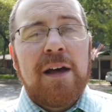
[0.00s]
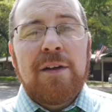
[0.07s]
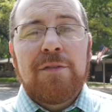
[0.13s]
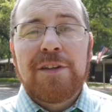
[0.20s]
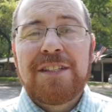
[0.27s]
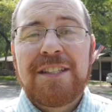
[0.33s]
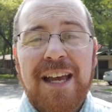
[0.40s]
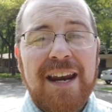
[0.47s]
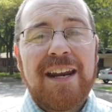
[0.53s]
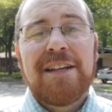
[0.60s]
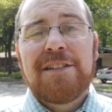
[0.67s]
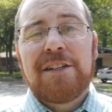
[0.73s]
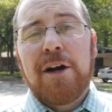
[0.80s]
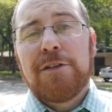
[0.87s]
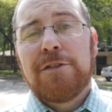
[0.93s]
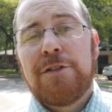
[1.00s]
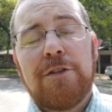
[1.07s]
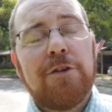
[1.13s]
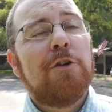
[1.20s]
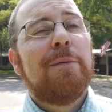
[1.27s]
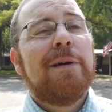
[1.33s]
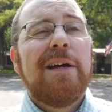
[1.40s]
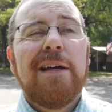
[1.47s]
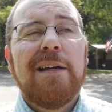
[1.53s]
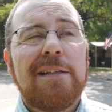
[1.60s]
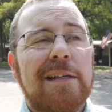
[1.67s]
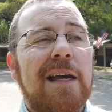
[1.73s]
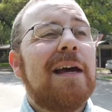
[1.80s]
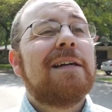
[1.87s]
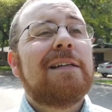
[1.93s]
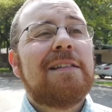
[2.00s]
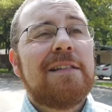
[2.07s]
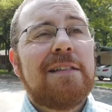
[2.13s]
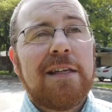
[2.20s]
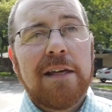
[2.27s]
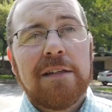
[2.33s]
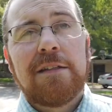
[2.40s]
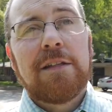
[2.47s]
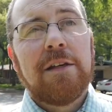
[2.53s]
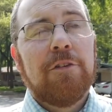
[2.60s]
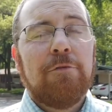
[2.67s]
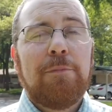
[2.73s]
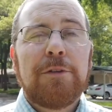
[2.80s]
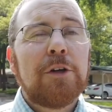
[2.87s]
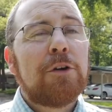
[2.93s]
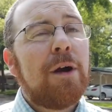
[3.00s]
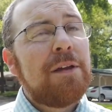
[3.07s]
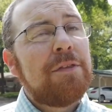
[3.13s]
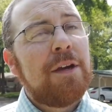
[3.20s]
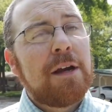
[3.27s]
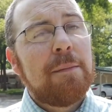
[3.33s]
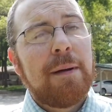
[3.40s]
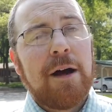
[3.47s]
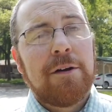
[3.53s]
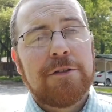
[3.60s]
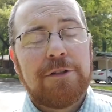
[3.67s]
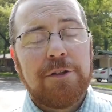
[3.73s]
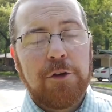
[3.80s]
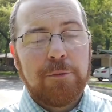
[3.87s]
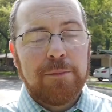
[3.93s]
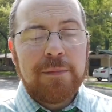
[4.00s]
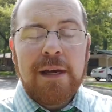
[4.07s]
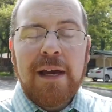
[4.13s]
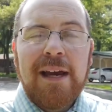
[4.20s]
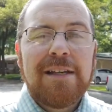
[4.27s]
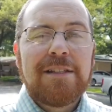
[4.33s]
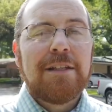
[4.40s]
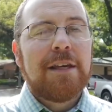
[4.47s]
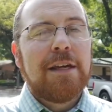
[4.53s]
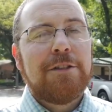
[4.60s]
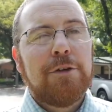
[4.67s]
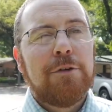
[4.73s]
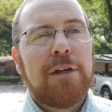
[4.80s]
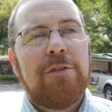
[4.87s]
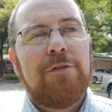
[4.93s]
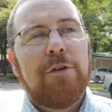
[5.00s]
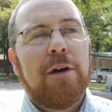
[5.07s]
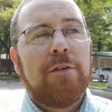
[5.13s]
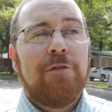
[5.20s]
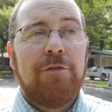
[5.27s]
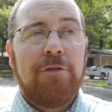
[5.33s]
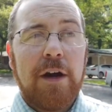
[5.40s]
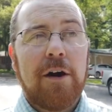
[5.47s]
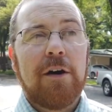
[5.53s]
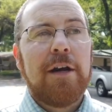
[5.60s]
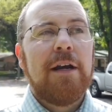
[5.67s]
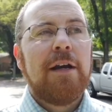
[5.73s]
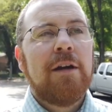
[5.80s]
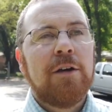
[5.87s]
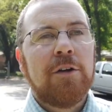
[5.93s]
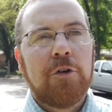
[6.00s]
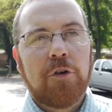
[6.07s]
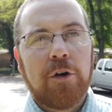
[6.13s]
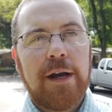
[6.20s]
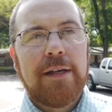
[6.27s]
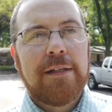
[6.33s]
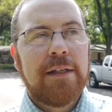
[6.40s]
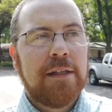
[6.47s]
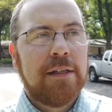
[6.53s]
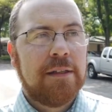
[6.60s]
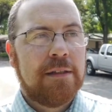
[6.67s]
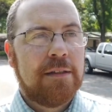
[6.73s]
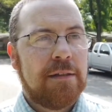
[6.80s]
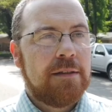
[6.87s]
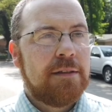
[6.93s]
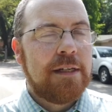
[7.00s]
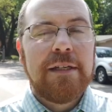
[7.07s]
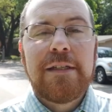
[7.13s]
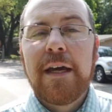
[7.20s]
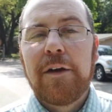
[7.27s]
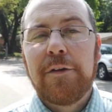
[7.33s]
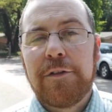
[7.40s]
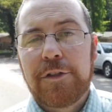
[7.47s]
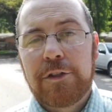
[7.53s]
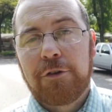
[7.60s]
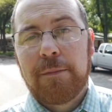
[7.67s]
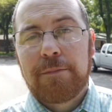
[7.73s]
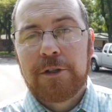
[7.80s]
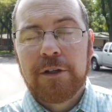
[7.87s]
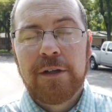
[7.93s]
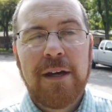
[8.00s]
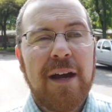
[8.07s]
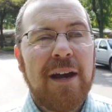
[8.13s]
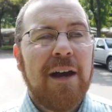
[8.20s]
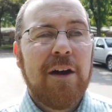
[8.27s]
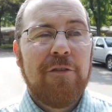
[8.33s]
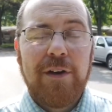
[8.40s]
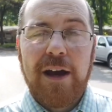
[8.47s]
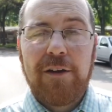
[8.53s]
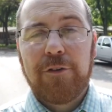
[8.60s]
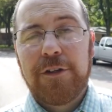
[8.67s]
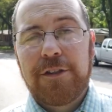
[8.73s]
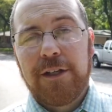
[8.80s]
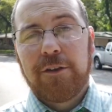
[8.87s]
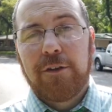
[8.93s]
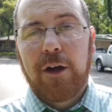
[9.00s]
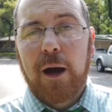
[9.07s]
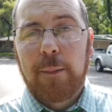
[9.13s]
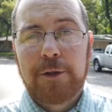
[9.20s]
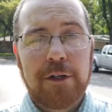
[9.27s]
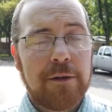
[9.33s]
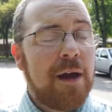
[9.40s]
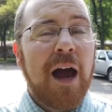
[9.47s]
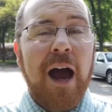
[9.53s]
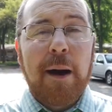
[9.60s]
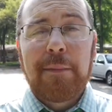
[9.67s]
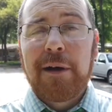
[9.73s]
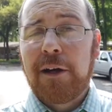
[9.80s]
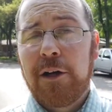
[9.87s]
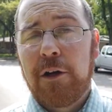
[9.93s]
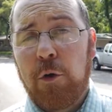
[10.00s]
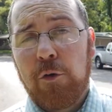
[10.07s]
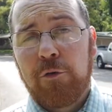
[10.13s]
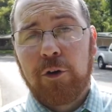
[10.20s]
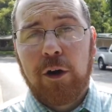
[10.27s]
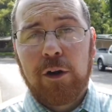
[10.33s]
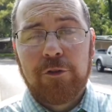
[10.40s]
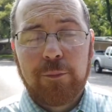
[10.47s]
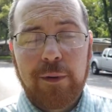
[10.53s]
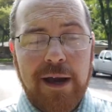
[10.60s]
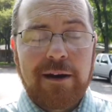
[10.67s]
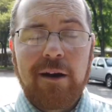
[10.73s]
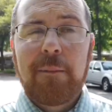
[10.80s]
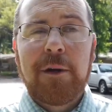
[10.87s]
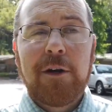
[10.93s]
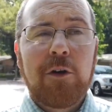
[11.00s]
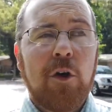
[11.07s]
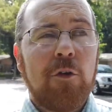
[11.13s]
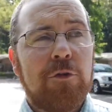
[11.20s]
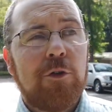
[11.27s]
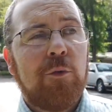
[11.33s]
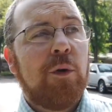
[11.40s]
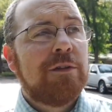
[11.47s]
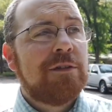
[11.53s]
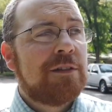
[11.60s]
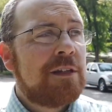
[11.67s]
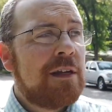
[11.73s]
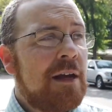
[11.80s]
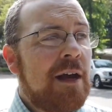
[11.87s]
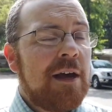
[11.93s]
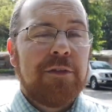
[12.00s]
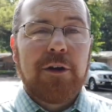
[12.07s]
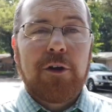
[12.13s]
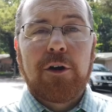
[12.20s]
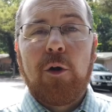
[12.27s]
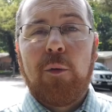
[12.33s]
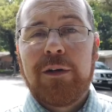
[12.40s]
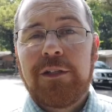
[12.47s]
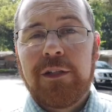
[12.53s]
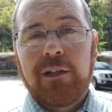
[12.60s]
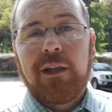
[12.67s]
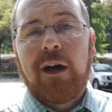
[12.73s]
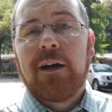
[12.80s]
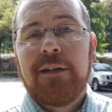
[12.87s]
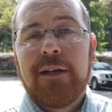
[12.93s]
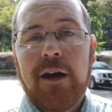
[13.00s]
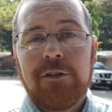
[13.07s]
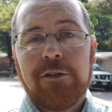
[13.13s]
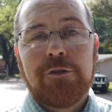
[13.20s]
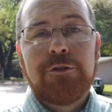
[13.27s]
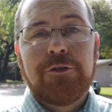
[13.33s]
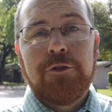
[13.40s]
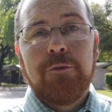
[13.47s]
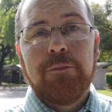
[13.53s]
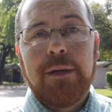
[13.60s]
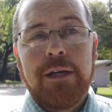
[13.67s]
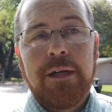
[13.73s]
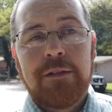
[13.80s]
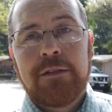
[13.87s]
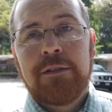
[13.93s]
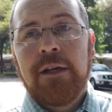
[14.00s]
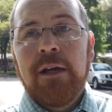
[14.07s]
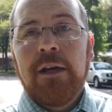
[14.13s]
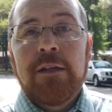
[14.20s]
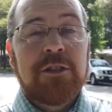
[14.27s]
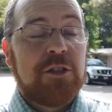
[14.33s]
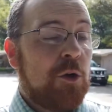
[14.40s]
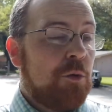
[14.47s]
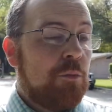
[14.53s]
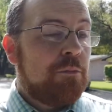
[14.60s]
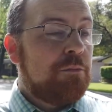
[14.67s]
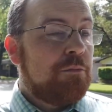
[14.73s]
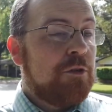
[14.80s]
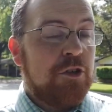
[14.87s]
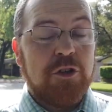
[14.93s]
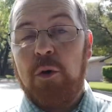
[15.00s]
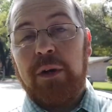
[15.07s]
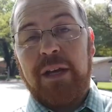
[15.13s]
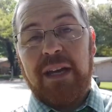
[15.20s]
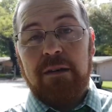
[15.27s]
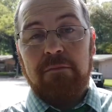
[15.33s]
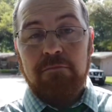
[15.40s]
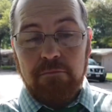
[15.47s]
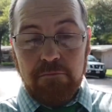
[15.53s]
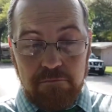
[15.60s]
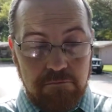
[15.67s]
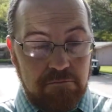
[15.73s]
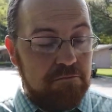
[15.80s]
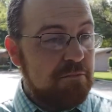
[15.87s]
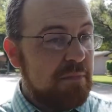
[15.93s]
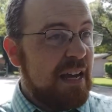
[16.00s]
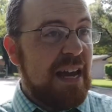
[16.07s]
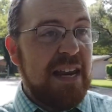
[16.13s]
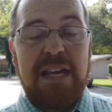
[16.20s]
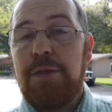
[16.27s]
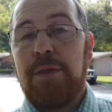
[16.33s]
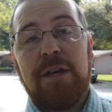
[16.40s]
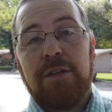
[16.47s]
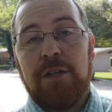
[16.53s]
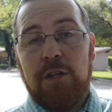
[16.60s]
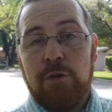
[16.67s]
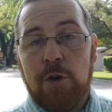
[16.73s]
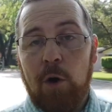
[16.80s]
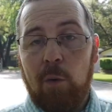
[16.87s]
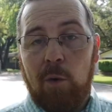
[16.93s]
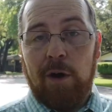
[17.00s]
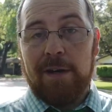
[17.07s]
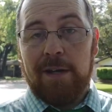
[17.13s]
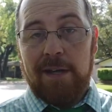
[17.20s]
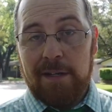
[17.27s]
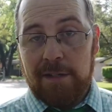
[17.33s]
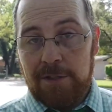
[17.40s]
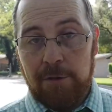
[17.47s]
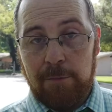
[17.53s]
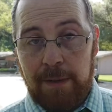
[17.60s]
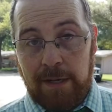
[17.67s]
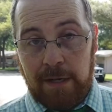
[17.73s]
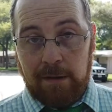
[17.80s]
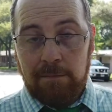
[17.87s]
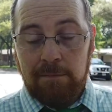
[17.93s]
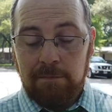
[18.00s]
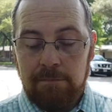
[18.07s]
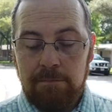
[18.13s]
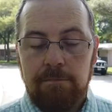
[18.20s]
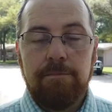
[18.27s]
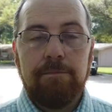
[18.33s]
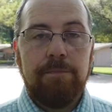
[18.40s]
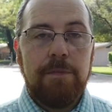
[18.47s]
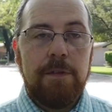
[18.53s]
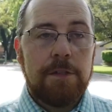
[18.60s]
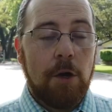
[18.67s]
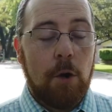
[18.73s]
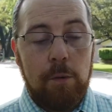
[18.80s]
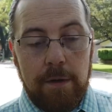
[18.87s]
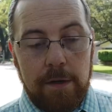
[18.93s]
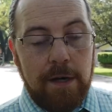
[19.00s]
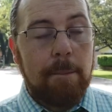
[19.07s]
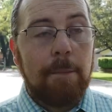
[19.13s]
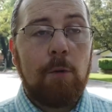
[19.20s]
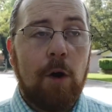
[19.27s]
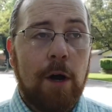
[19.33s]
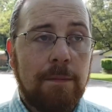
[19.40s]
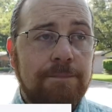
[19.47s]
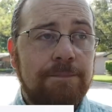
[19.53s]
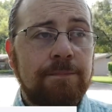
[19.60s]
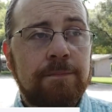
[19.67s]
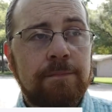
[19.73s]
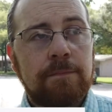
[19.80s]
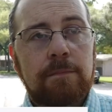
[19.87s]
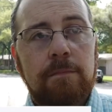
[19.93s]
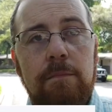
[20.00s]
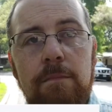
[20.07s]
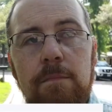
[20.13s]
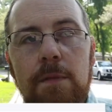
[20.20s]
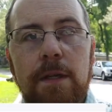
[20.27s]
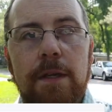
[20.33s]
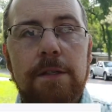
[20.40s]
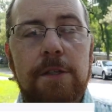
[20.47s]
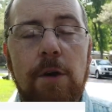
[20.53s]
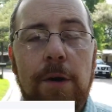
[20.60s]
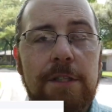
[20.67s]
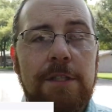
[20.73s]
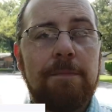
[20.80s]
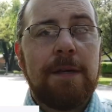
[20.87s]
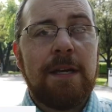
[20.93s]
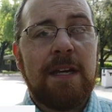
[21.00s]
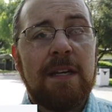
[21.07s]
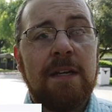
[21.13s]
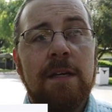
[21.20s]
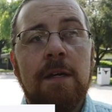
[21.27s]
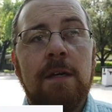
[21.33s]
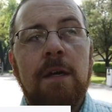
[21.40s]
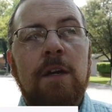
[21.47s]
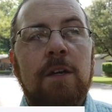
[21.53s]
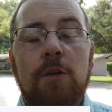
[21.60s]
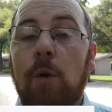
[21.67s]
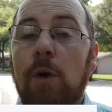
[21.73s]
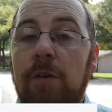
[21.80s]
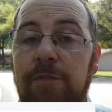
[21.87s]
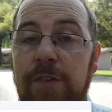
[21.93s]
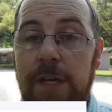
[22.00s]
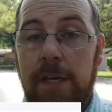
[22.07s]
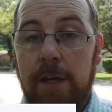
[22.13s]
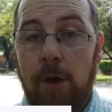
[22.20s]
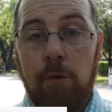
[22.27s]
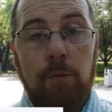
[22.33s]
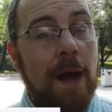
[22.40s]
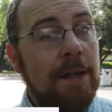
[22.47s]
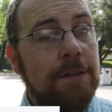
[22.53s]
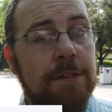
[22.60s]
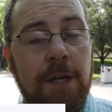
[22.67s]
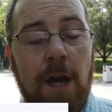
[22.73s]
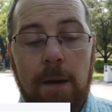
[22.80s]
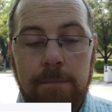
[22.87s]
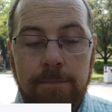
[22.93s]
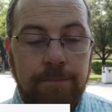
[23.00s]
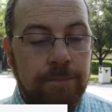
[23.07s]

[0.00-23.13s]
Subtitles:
The settings on Zoom is extensive, but the great thing about Zoom is that they do give you a very great detailed description of every single option. I'm not going to go over all of them right now. I'm going to go over the ones that are going to lock down your Zoom meetings so you don't get anything that you don't want in a Zoom meeting. So number one is going to be your video right at the top.